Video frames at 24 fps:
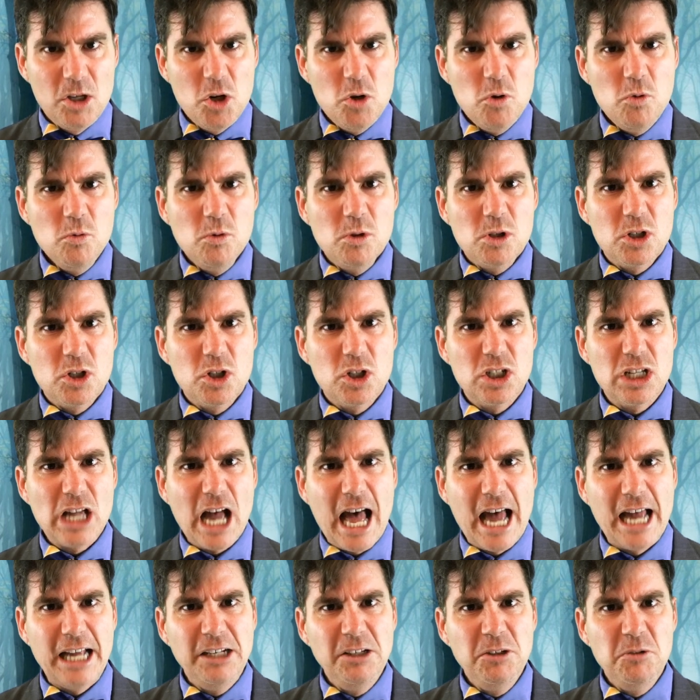You
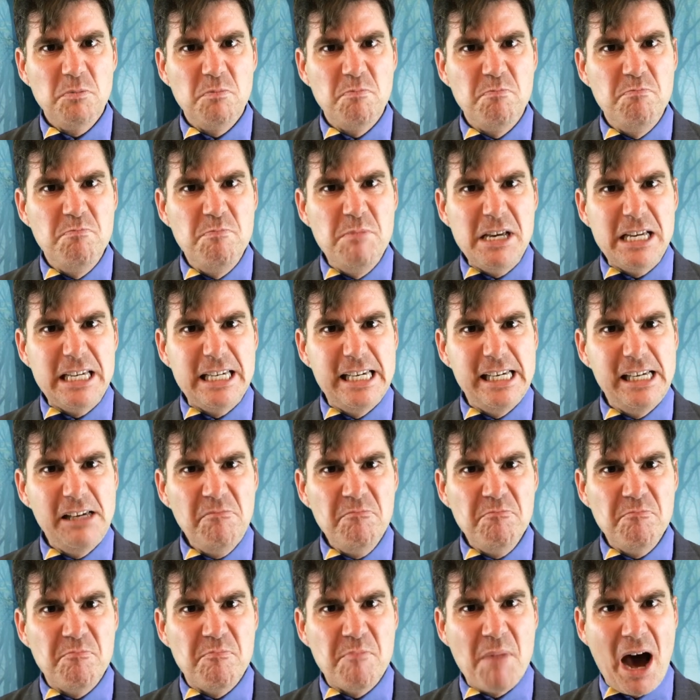signed Mickey
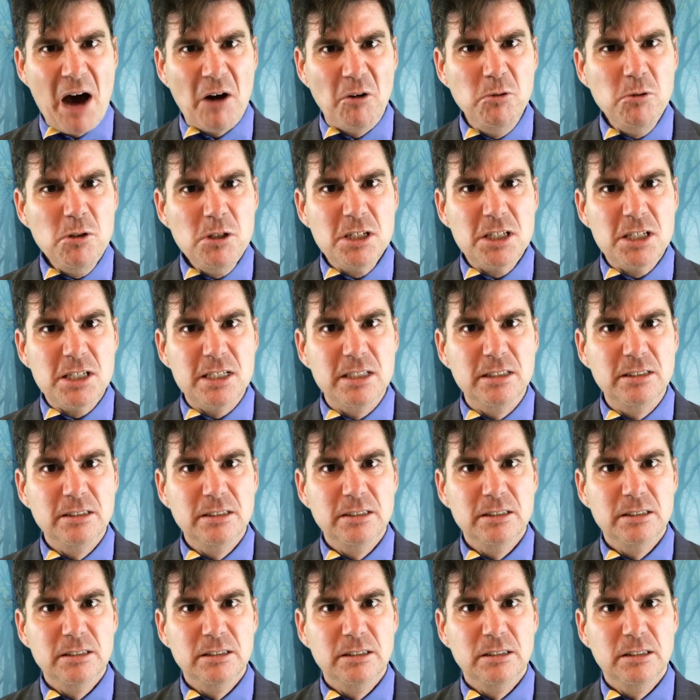Mouse?
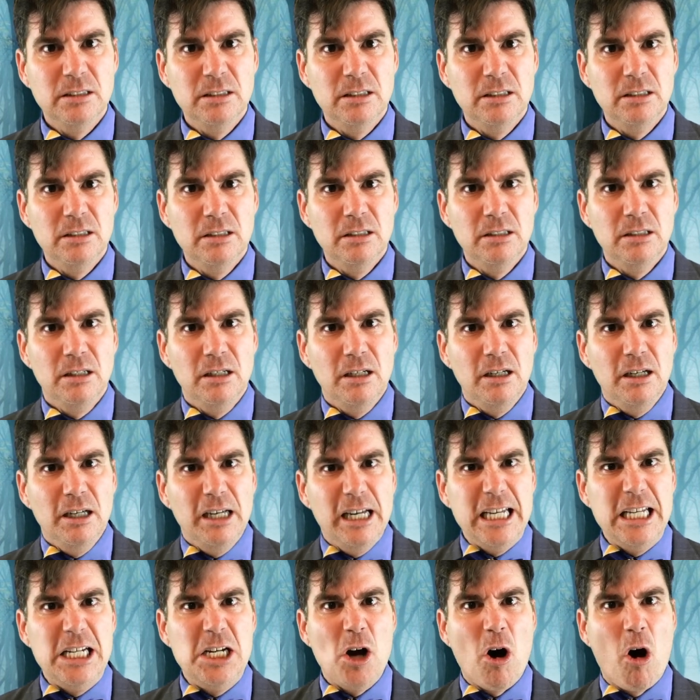
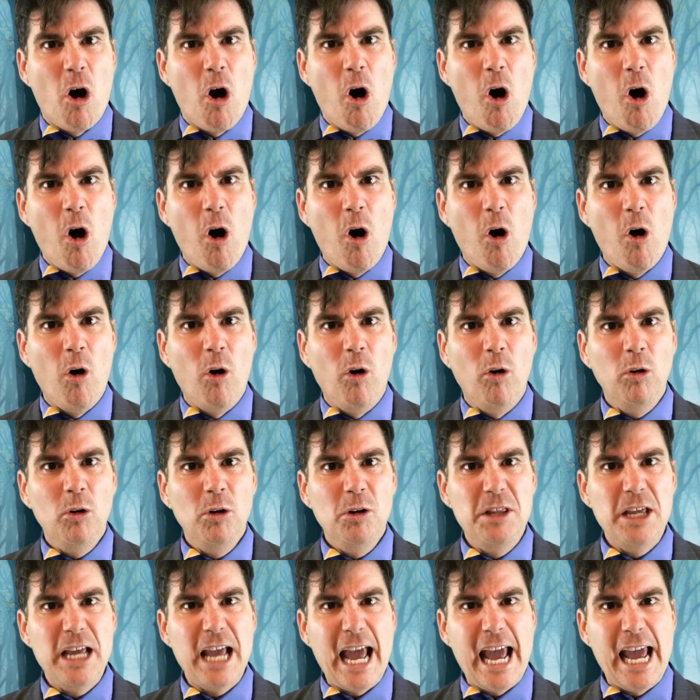In all
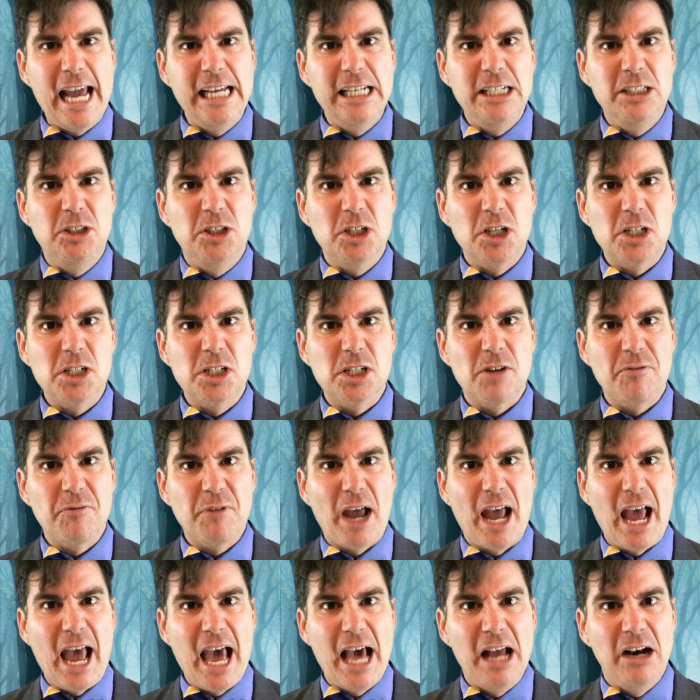the ages of
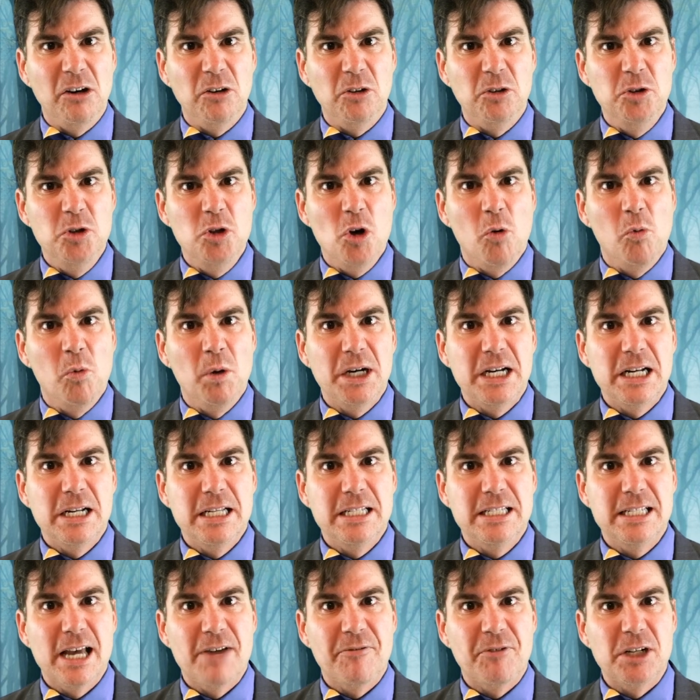hell, no one
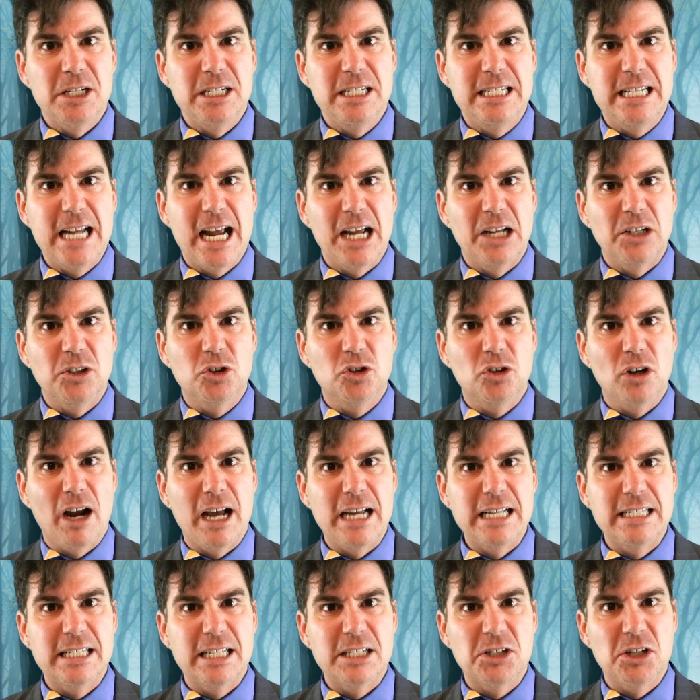has ever dared
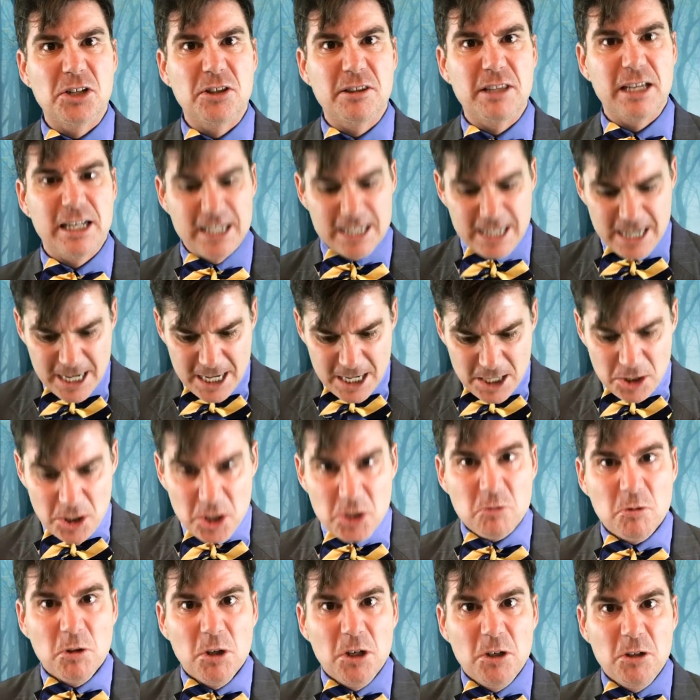try such a thing.
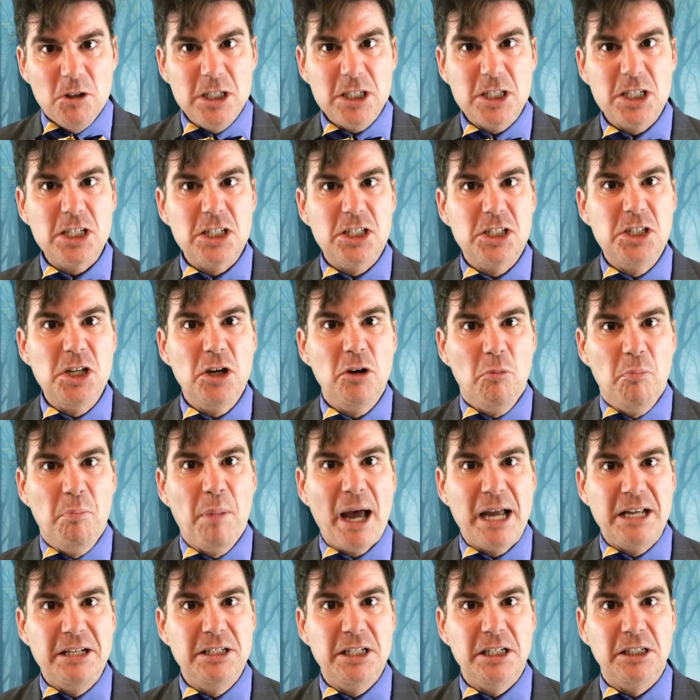This is still
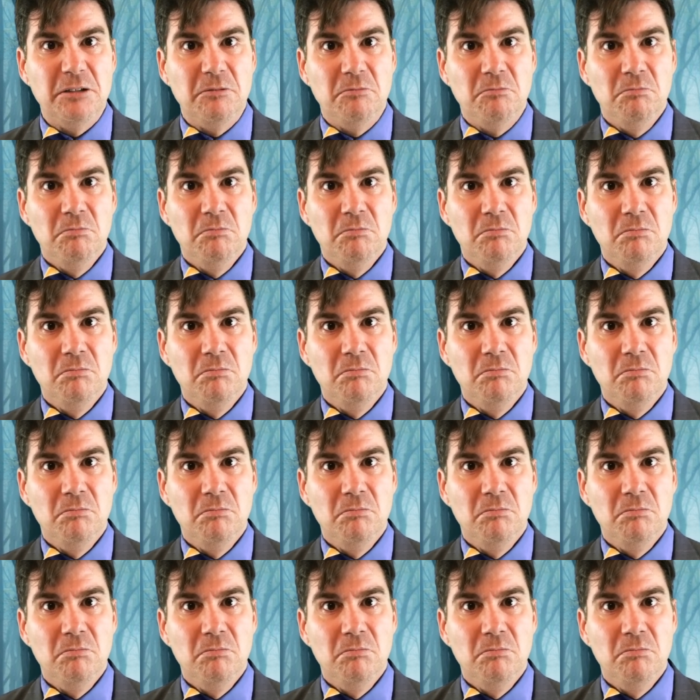binding.